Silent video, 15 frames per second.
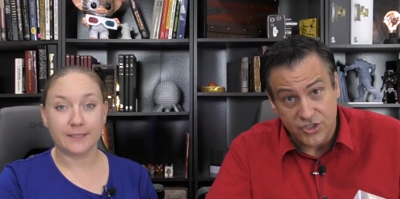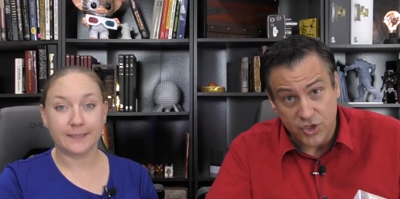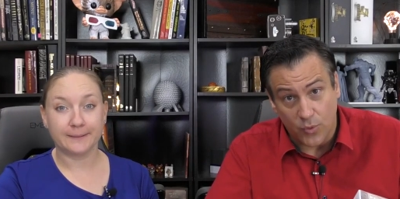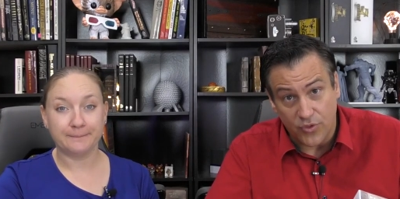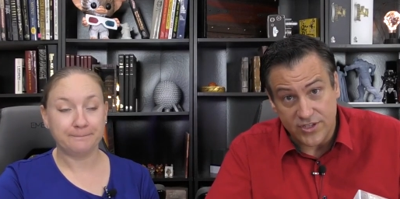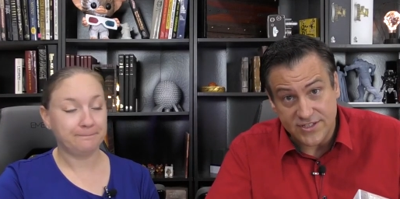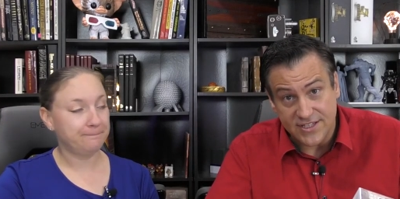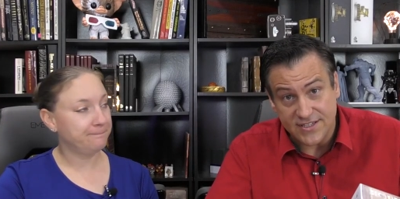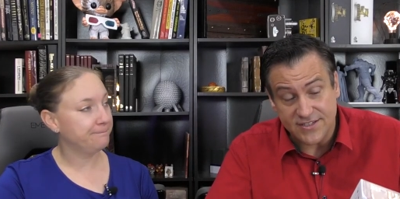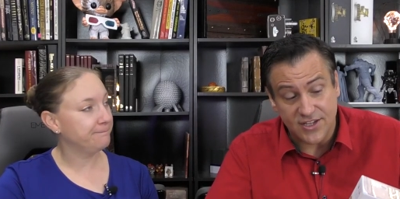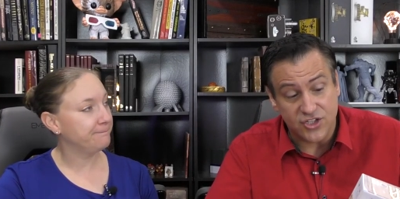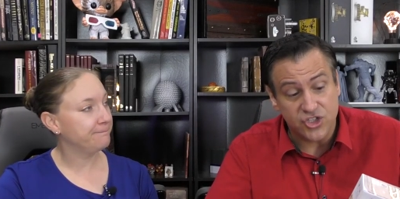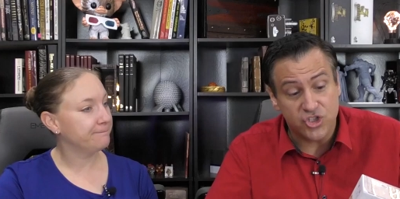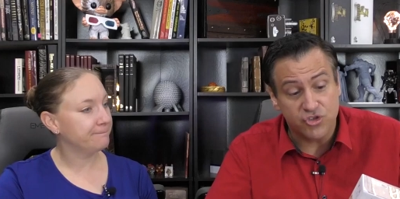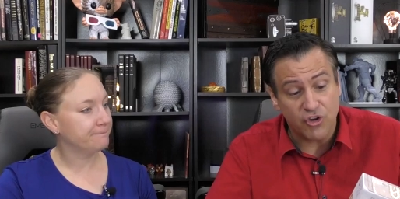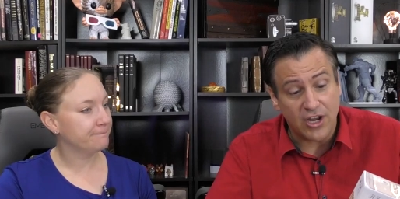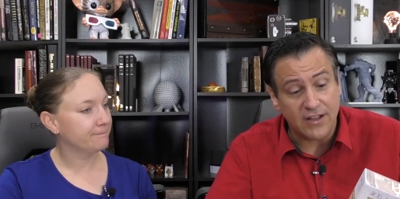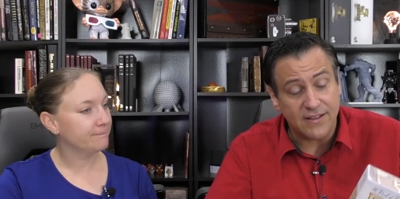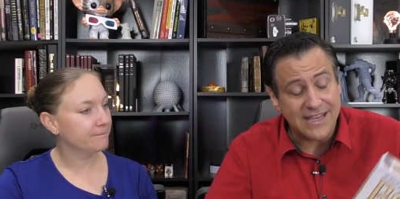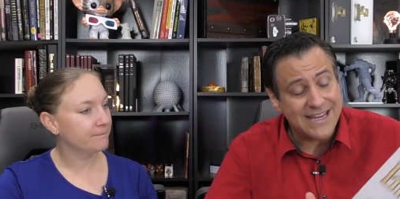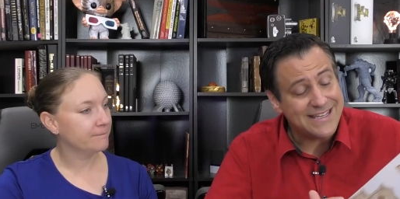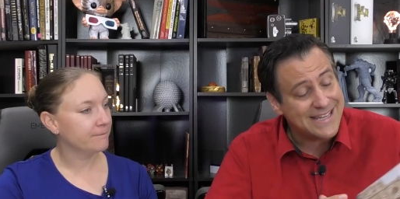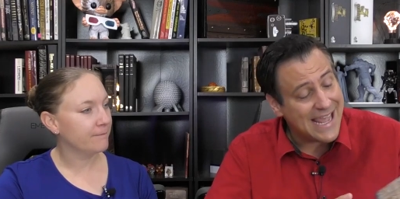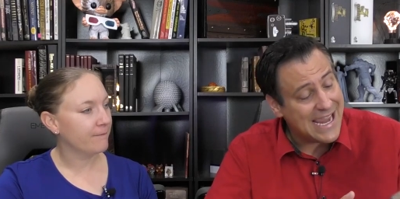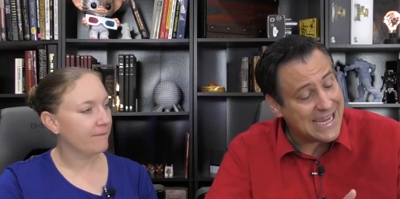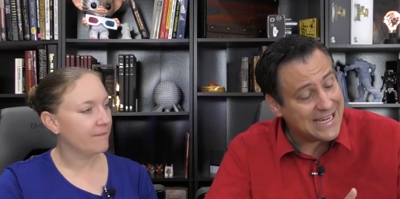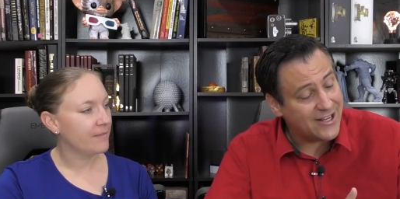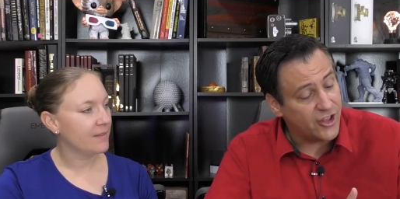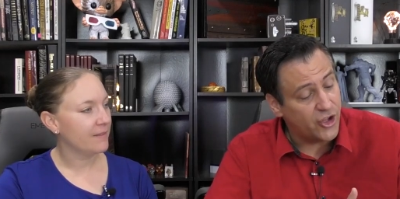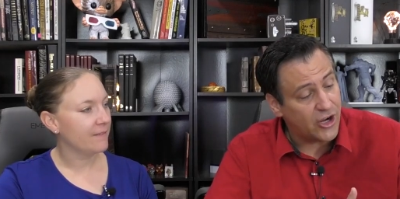Speaker 1: So this is strictly taking
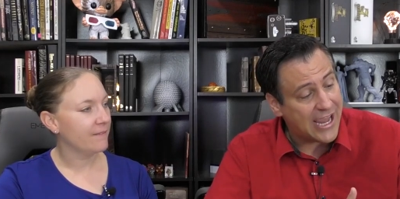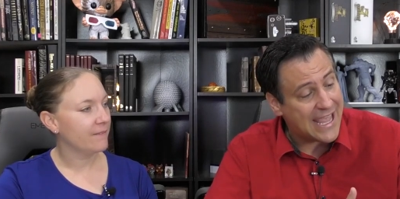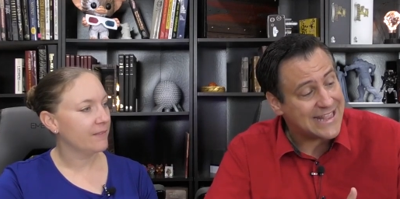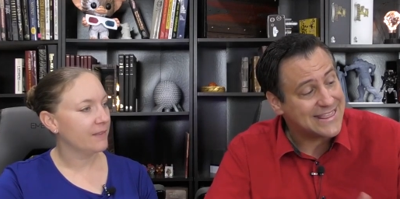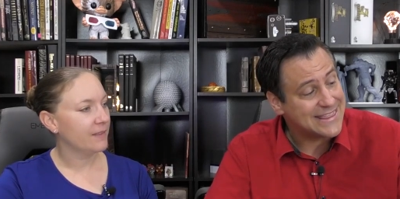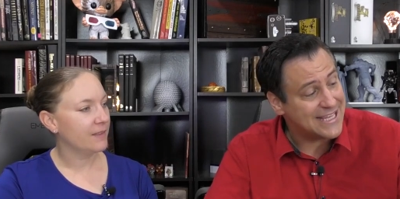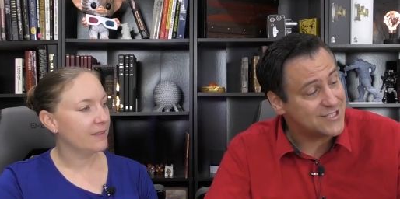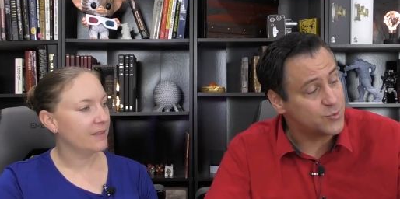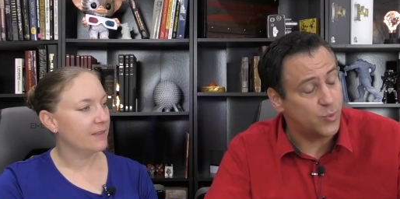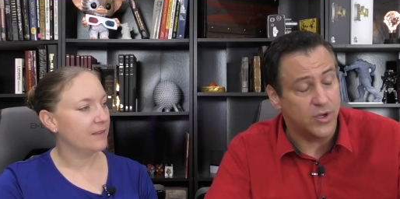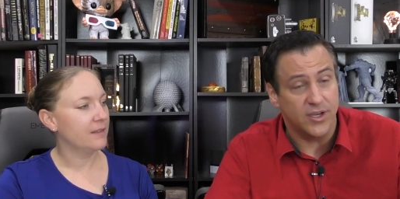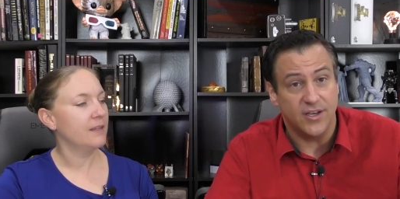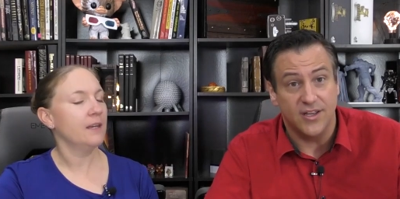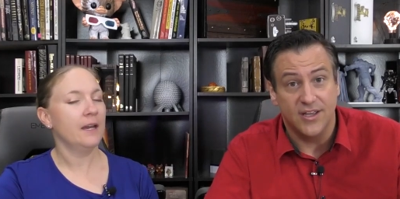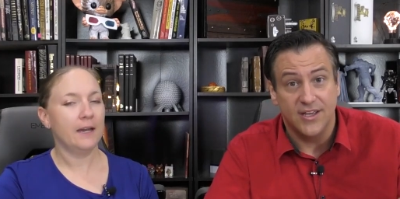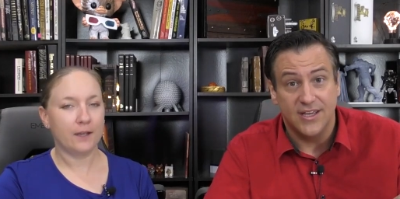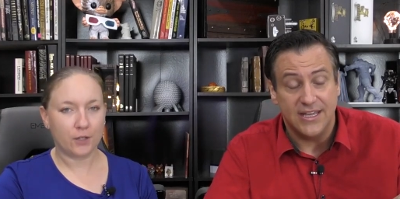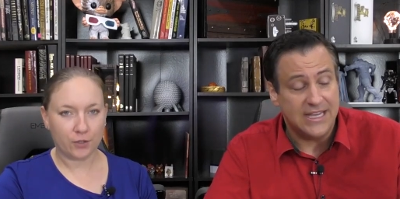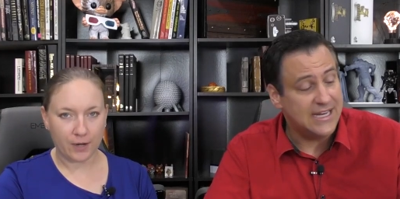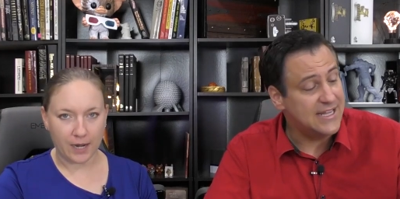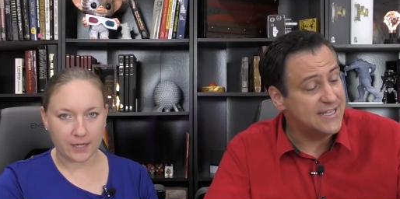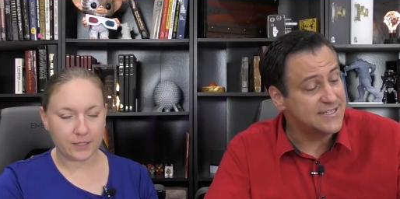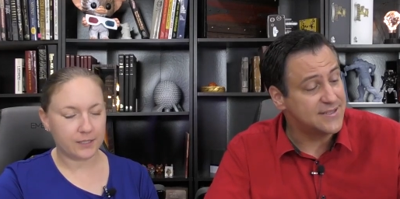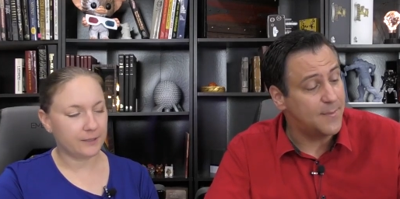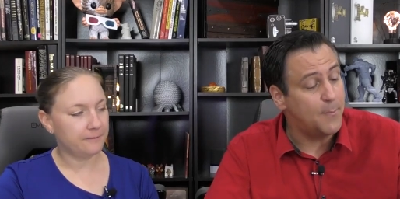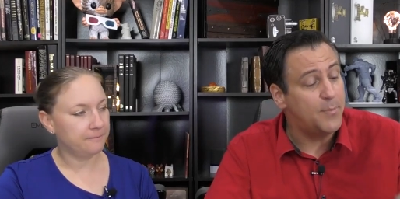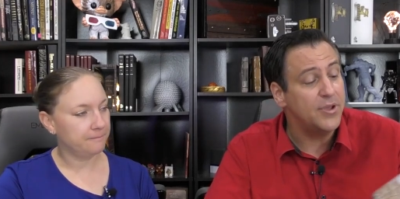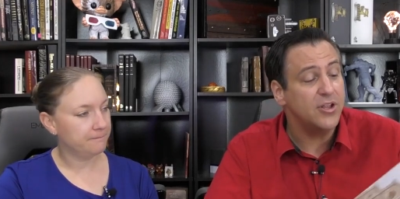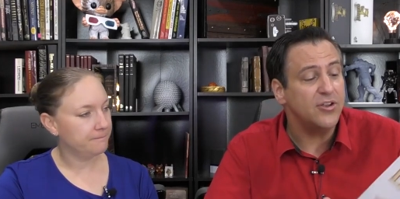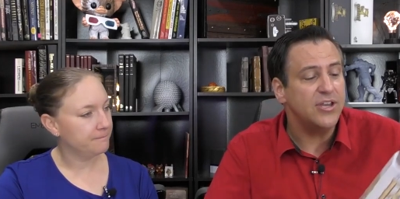a look at this one. Yeah, correct. It is
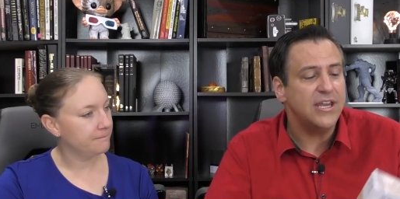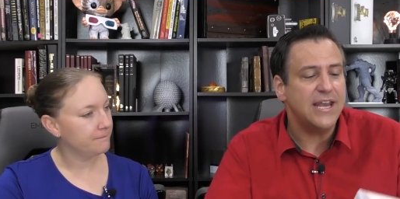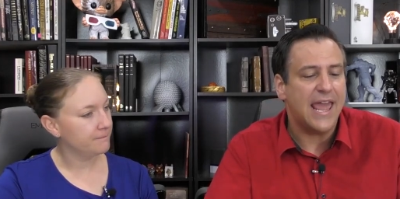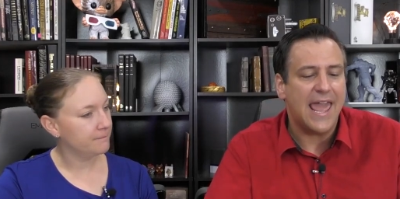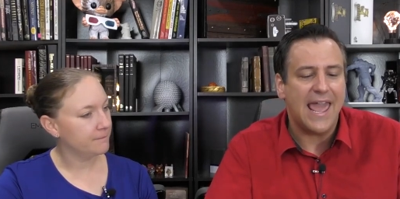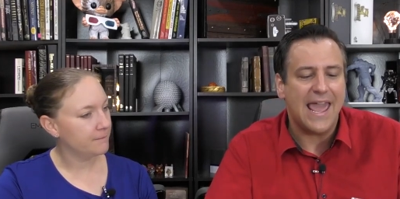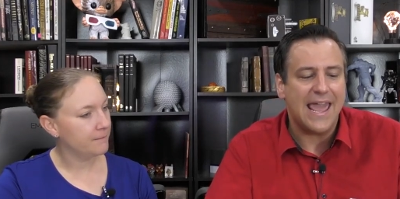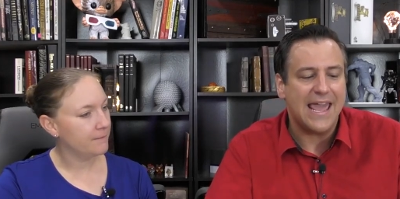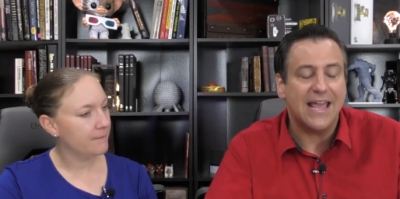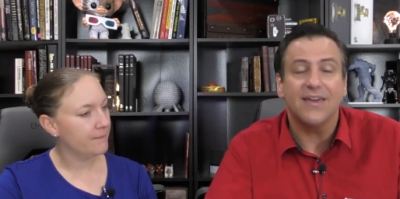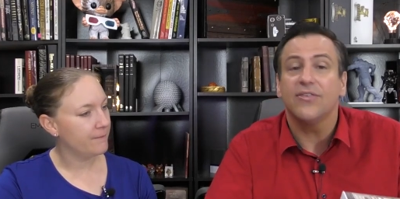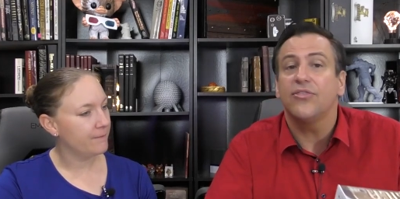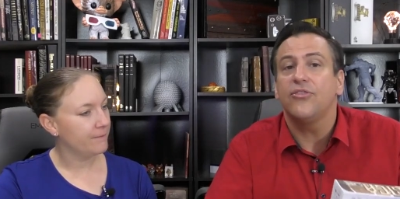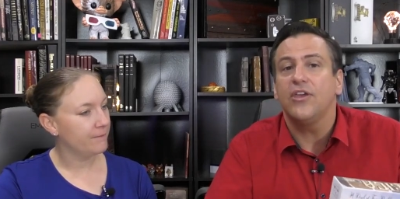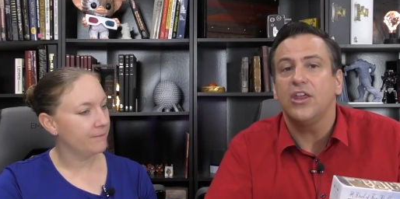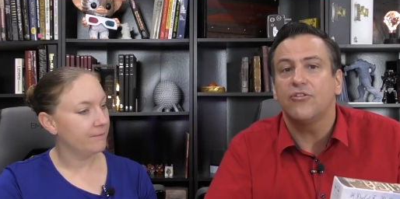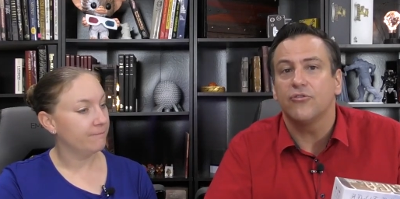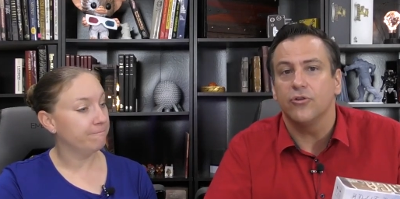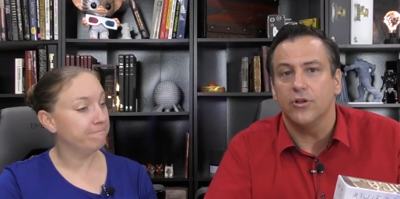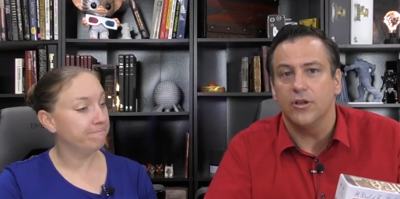building a cathedral.